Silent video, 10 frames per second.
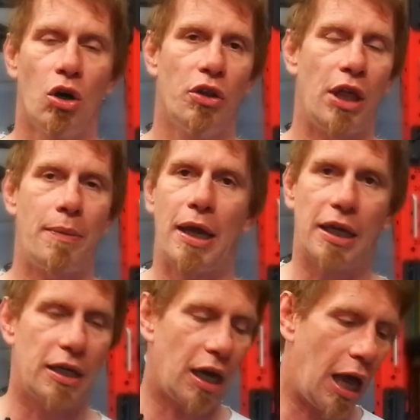
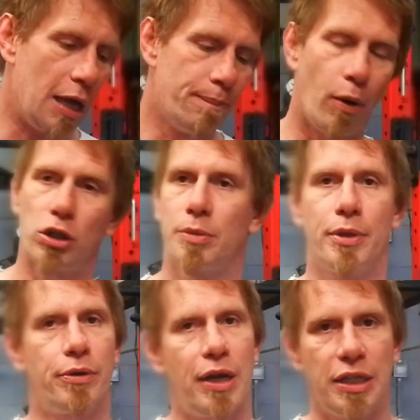a bottom of
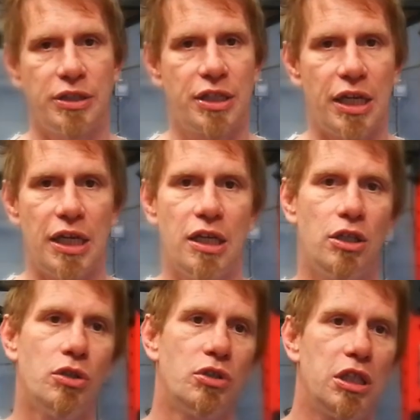the range gi,
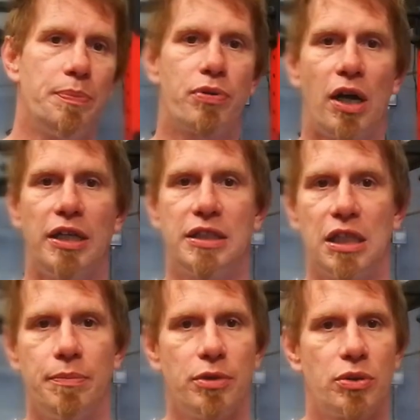usually priced
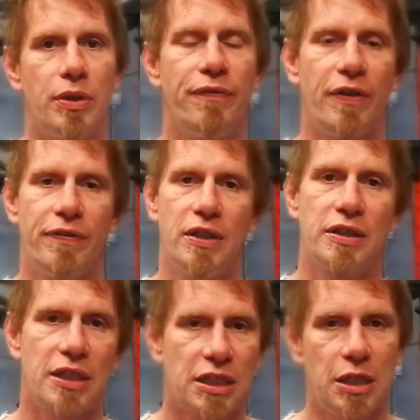in between 50 and
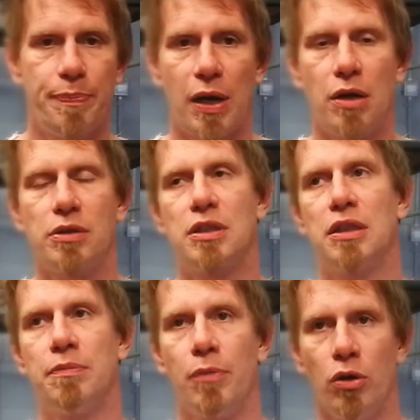60 pounds. They
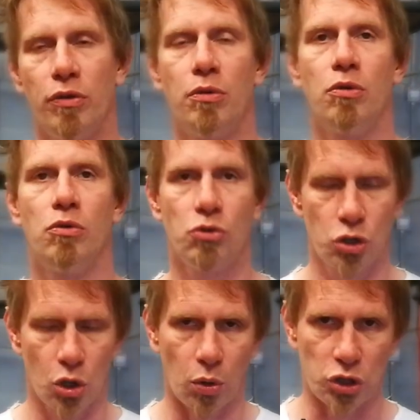
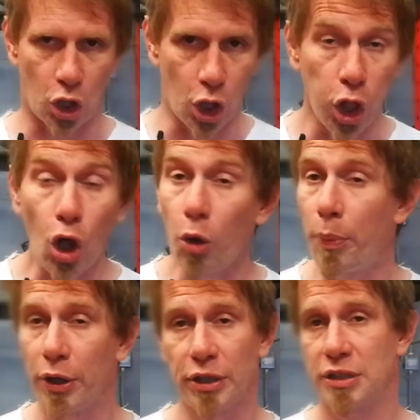do what's a club
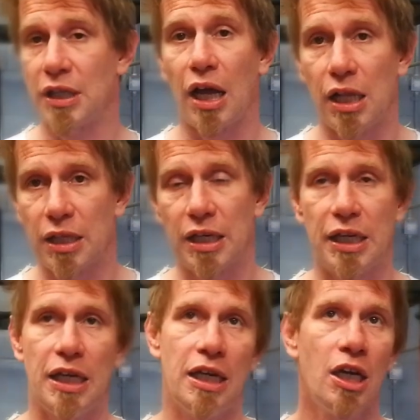style
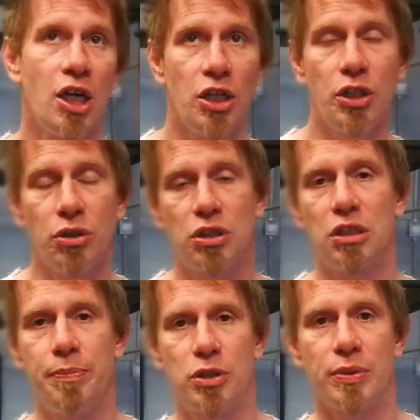gi, usually
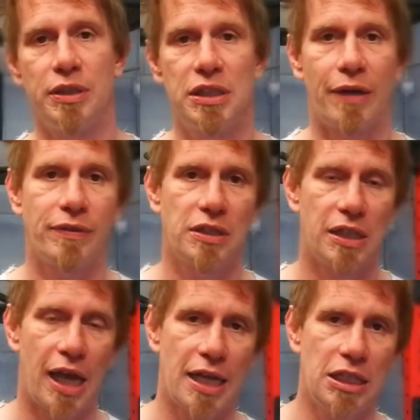between 70
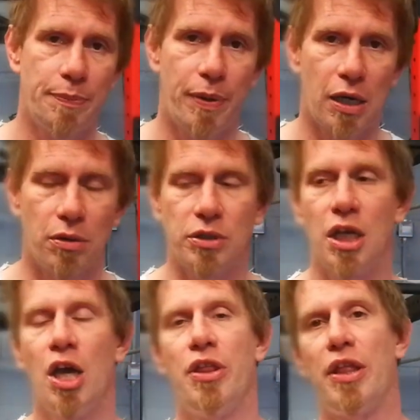and 80 pounds.
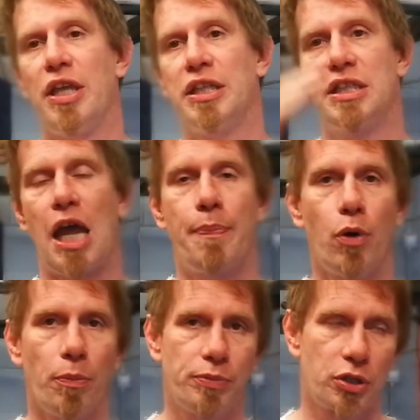Then they step
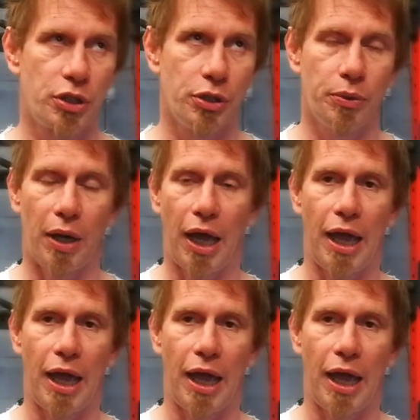up to